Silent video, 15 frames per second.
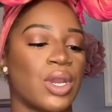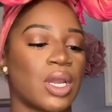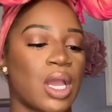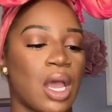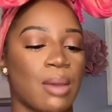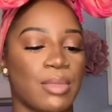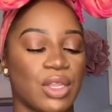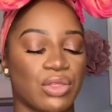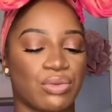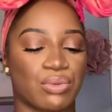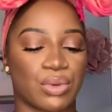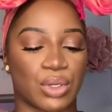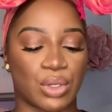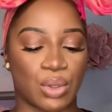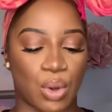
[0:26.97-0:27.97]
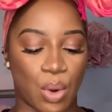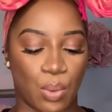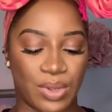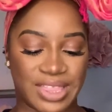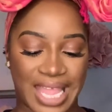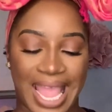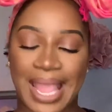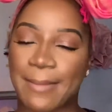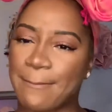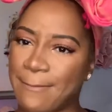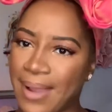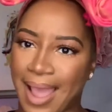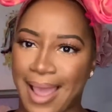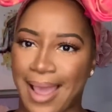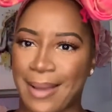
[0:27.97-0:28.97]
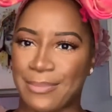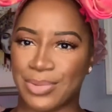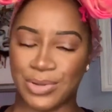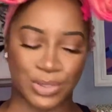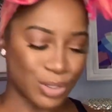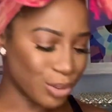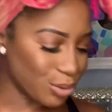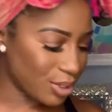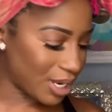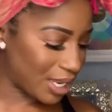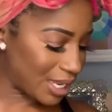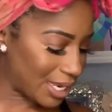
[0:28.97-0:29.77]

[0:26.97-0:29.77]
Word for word: we're coming through with a Bob unit.